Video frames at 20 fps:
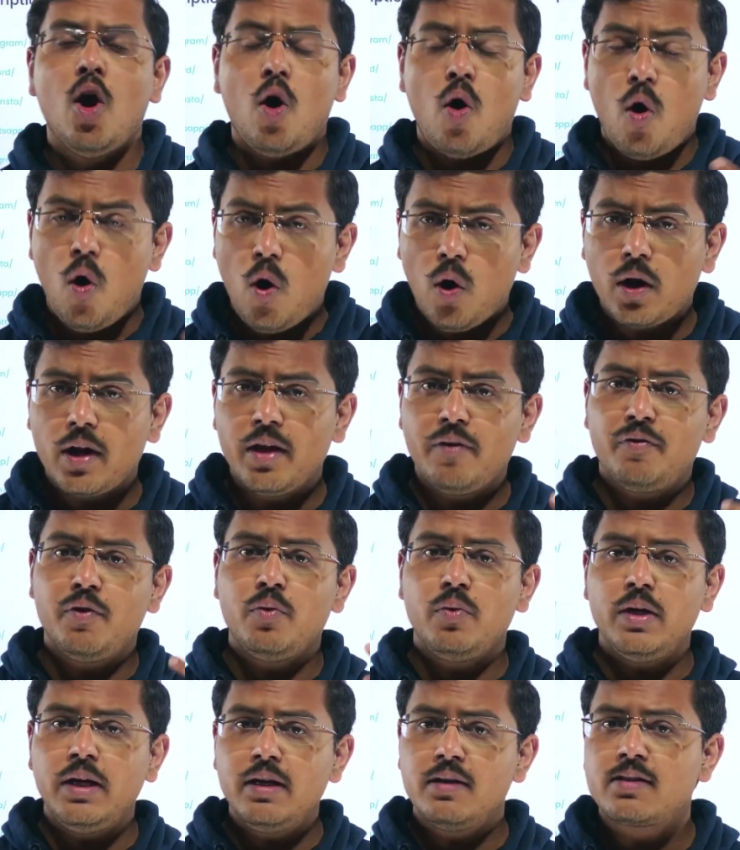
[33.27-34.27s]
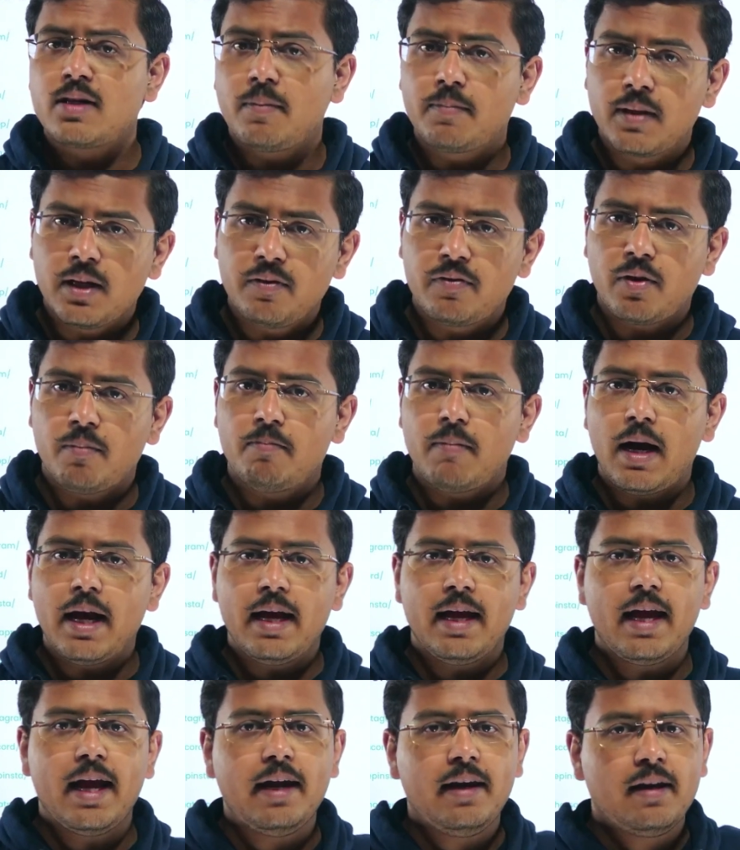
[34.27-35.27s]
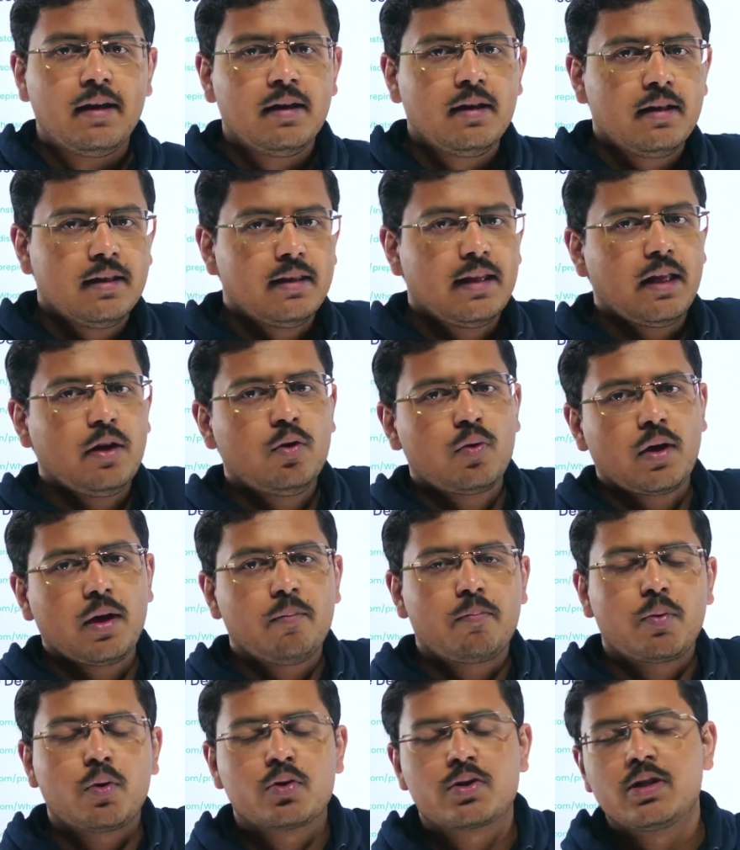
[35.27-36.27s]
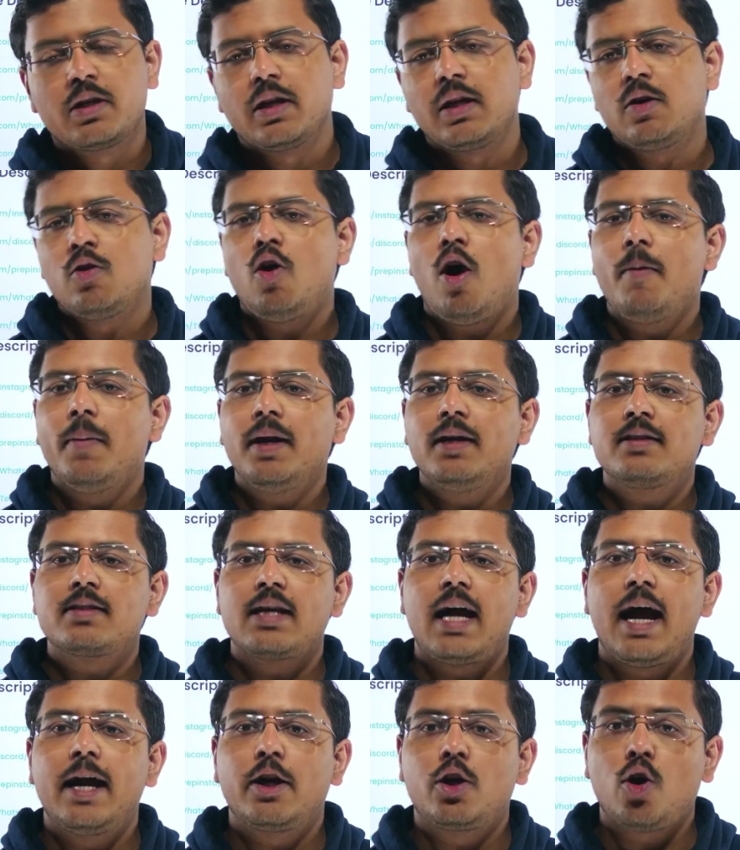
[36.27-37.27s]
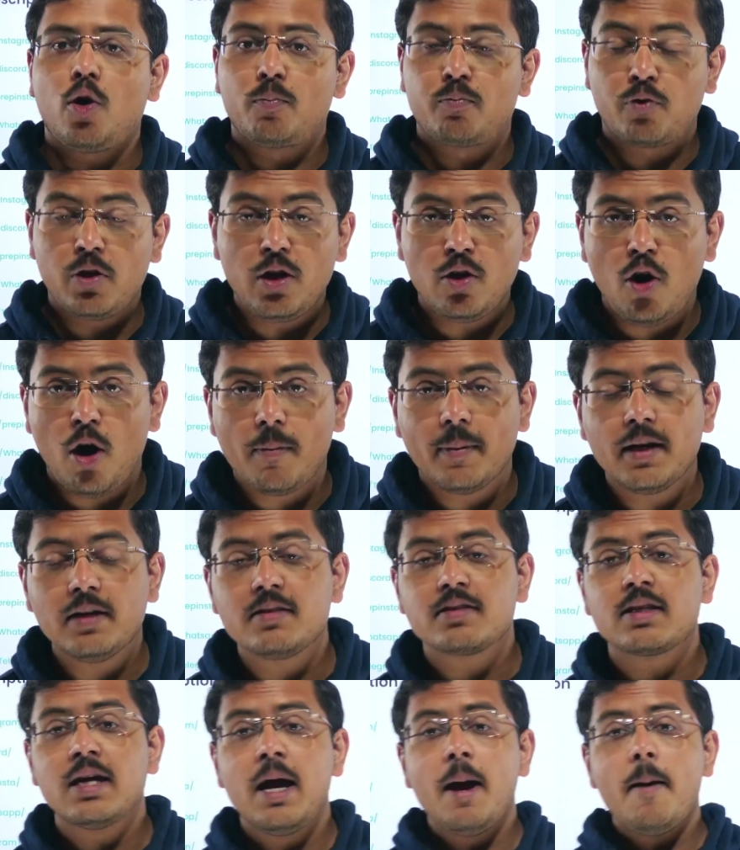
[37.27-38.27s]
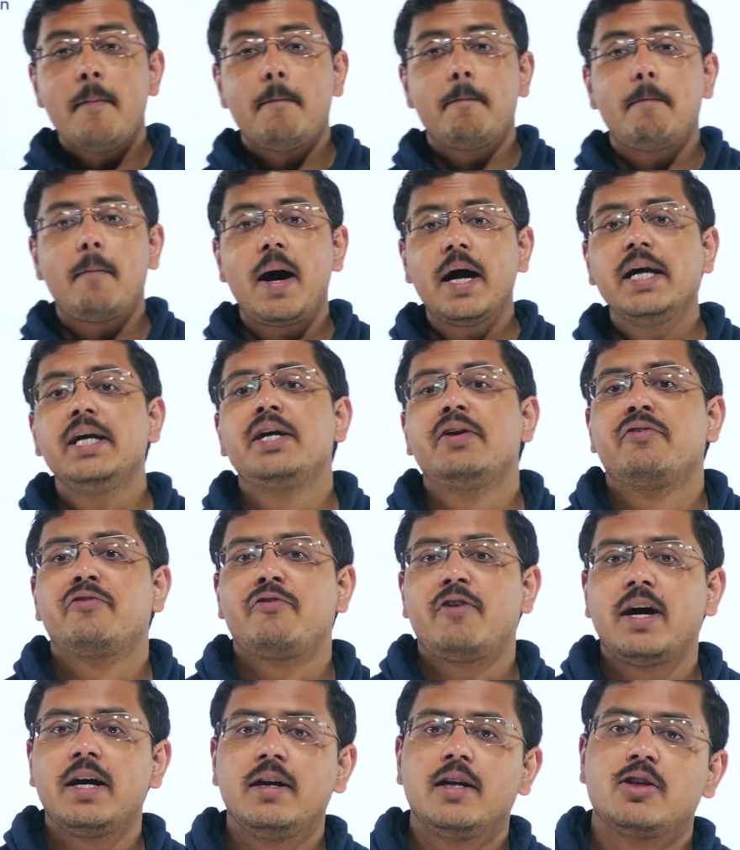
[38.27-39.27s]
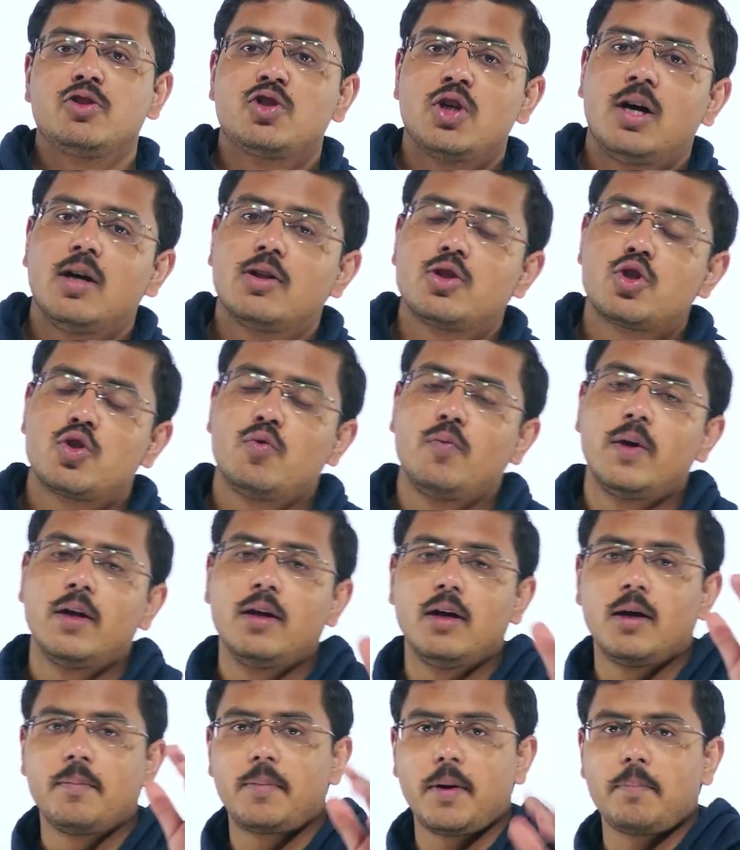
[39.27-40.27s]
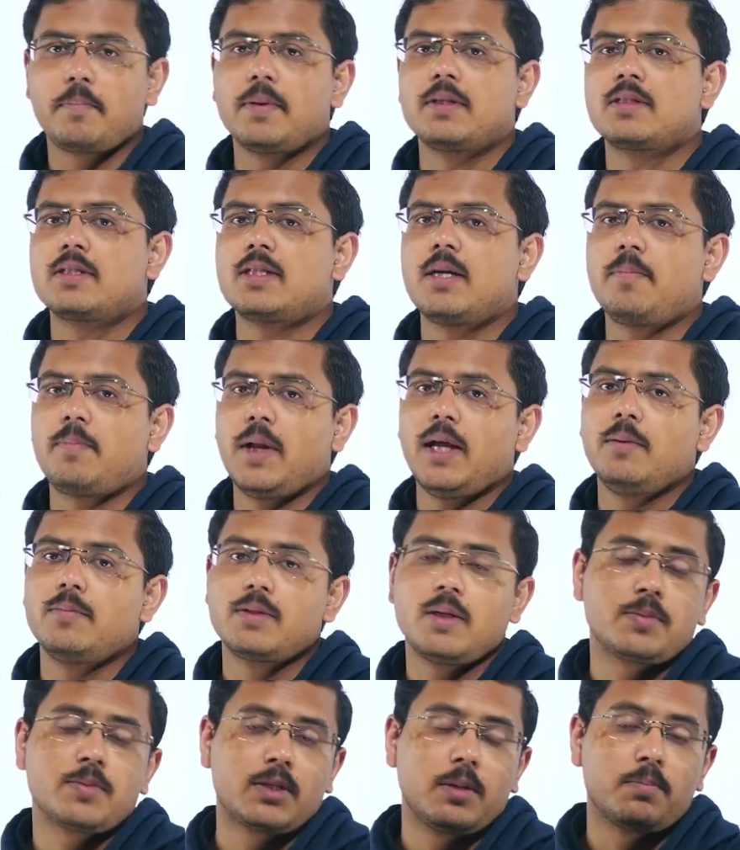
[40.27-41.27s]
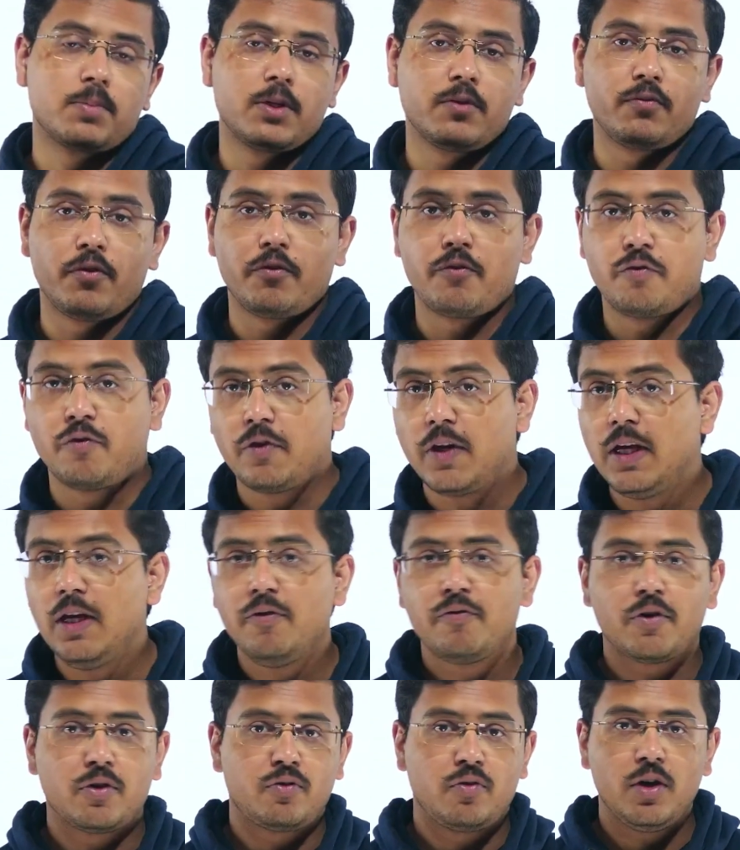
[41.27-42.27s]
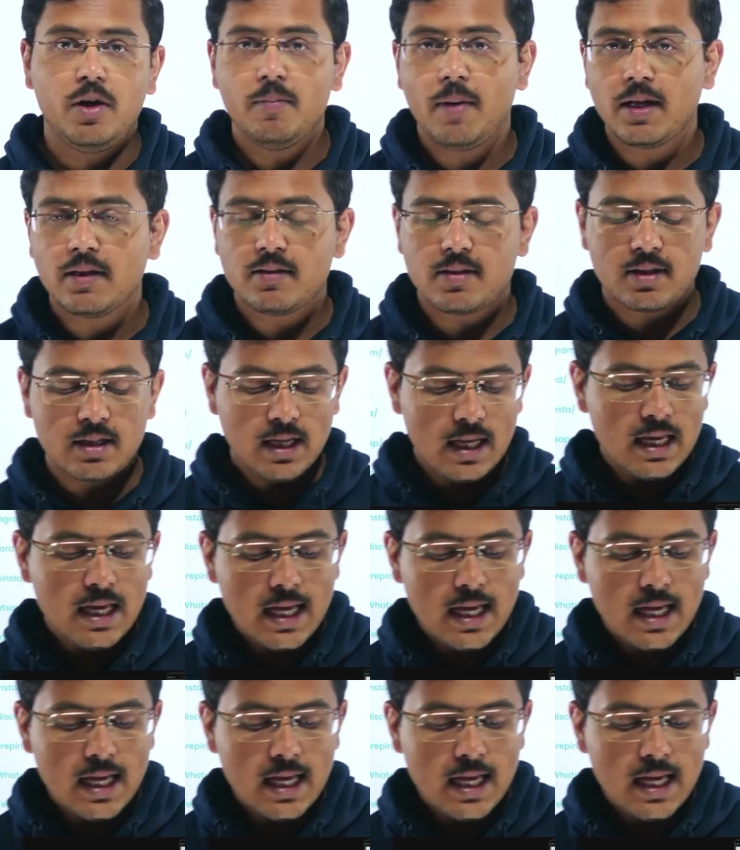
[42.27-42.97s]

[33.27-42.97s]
or if you need something from my end, then you can post it in comments, and top three comments might find a chance to win a Prep Insta Prime subscription for free for 3 months.